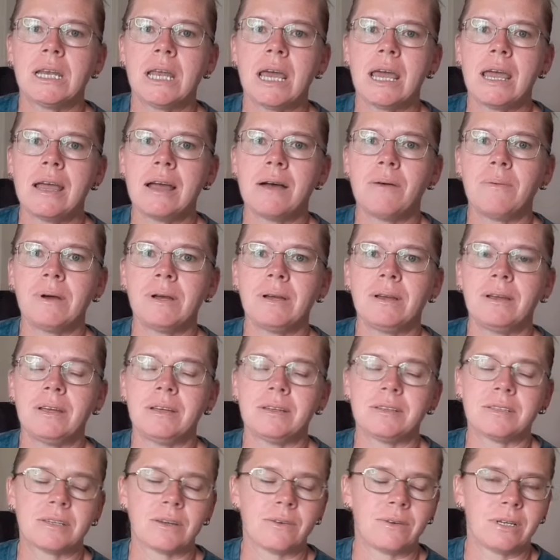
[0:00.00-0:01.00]
an hour.
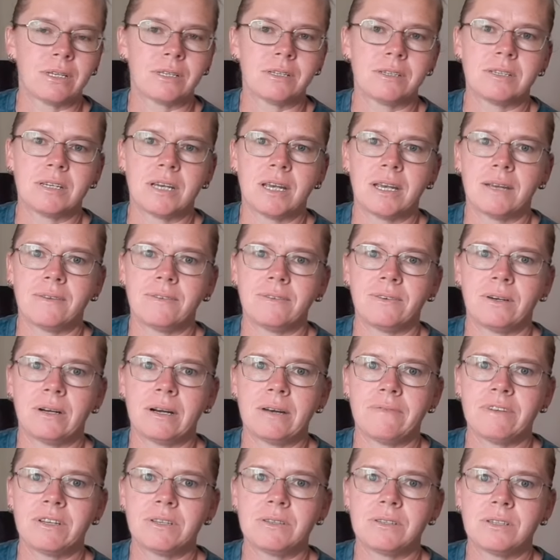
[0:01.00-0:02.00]
It's going to take
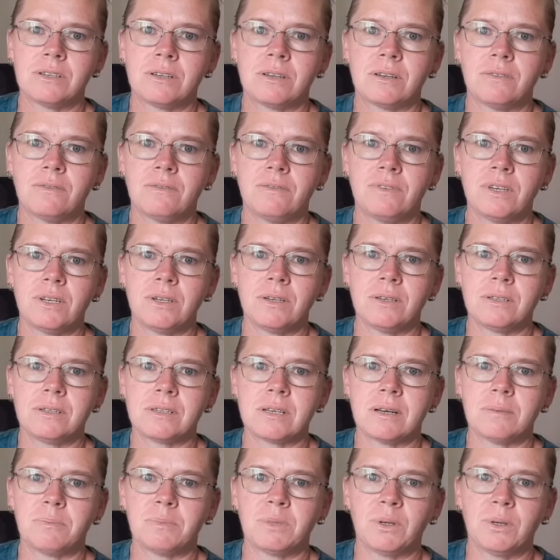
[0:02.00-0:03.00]
forever to convert.
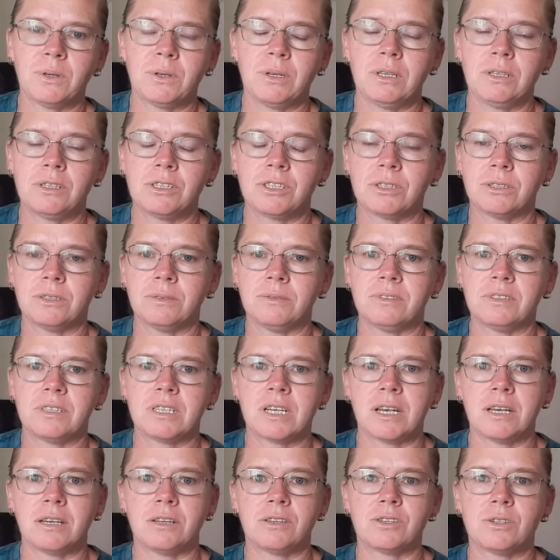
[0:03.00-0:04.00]
Uploading shouldn't
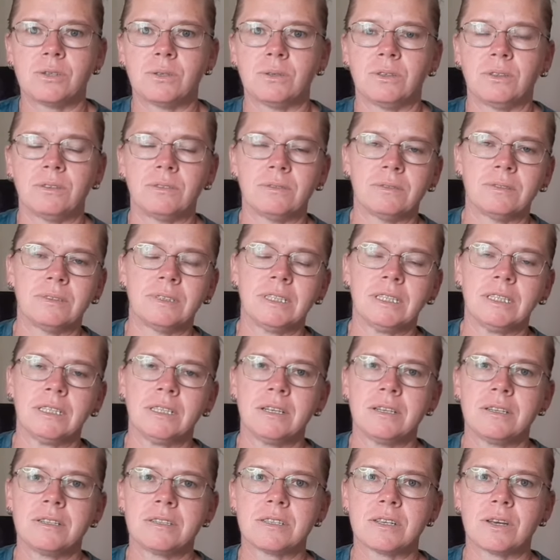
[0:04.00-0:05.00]
take too long.
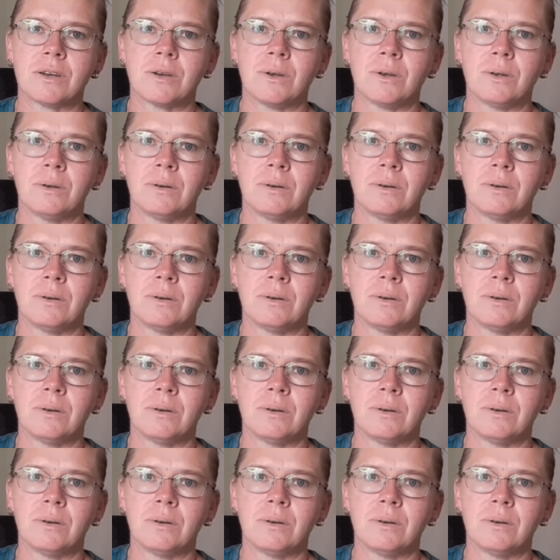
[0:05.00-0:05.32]
So,